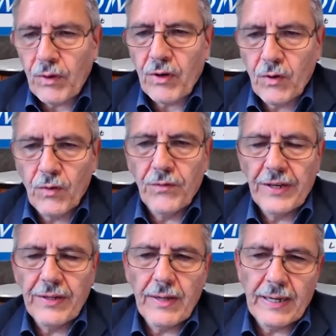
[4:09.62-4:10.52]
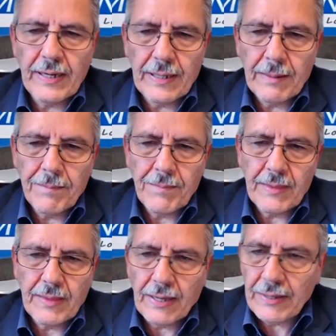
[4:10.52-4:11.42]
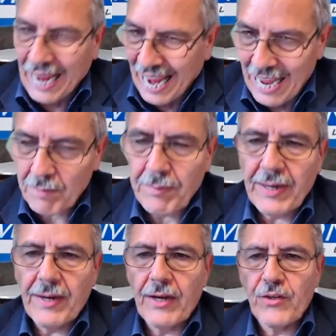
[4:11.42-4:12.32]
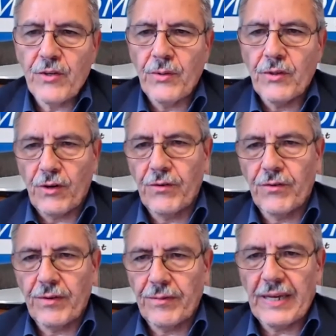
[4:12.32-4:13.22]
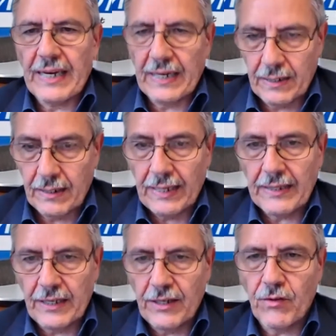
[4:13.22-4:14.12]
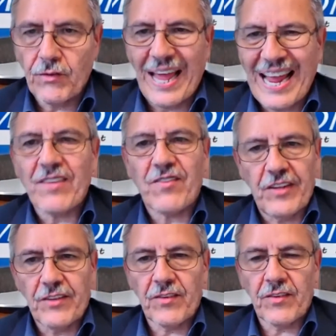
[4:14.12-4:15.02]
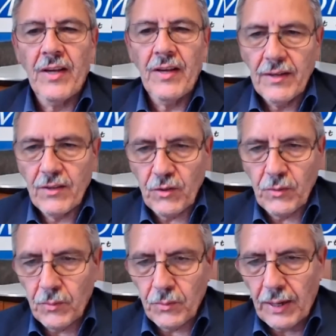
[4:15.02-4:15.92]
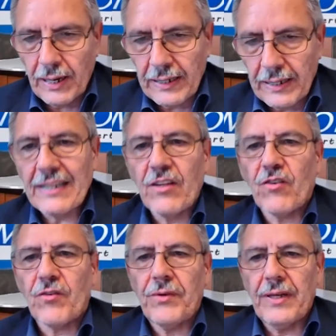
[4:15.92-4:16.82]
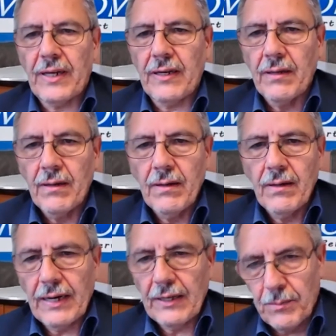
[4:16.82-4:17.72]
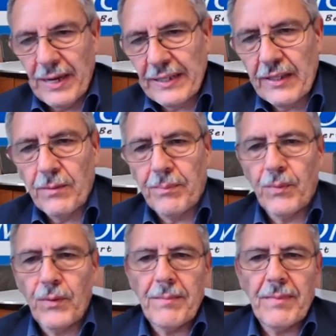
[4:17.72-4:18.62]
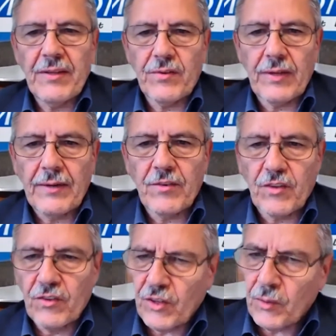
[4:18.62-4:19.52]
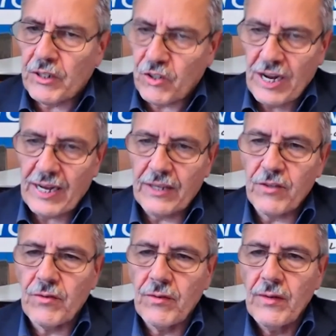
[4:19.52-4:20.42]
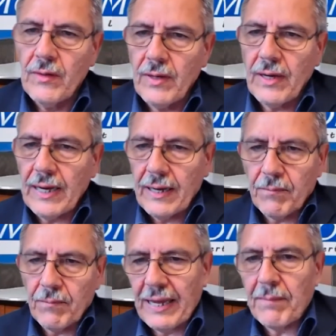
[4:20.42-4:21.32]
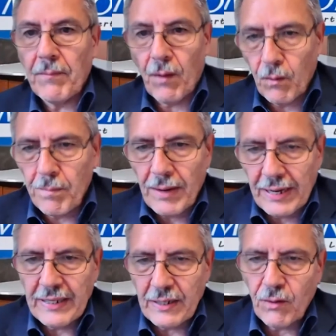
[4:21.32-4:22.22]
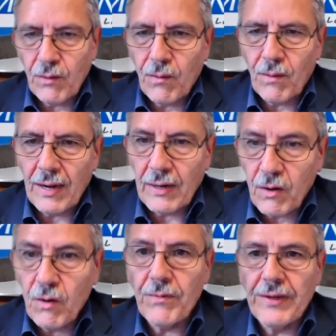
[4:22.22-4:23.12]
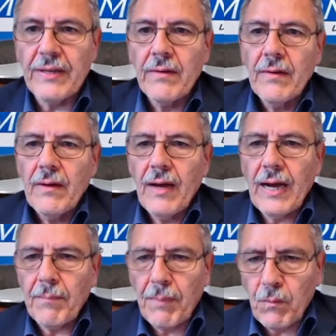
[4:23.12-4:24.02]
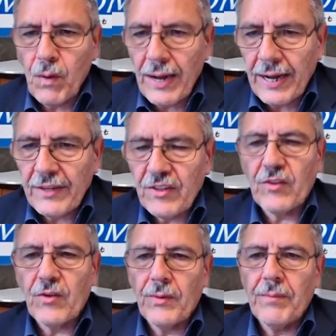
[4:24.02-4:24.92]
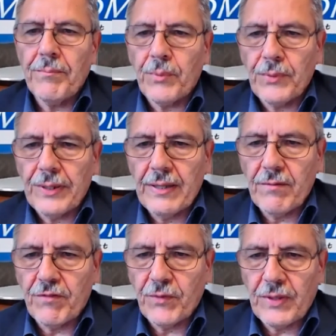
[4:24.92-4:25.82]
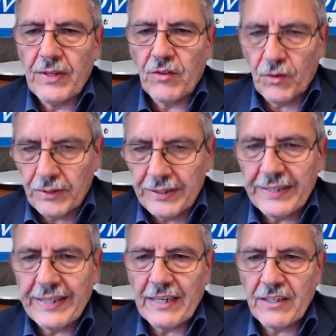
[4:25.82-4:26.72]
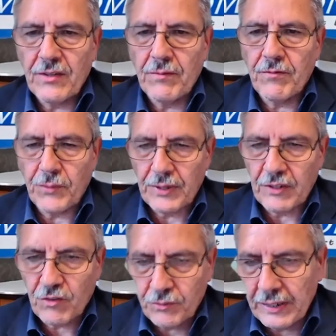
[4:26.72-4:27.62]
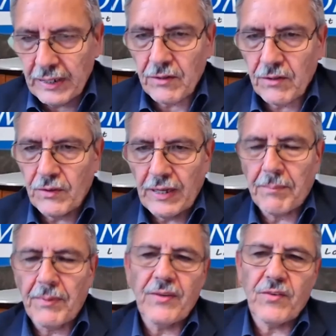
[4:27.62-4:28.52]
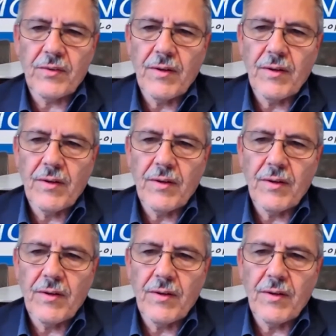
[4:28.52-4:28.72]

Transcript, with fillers: COVID, um, th- there had been an issue in terms of getting Latinos access to uh-huh. uh, get the screening, uh, to make the appointments. Uh, so it's still a challenge. Uh, we can't all blame it all on COVID, uh, but why is it so important for this early detection for the screening to take place?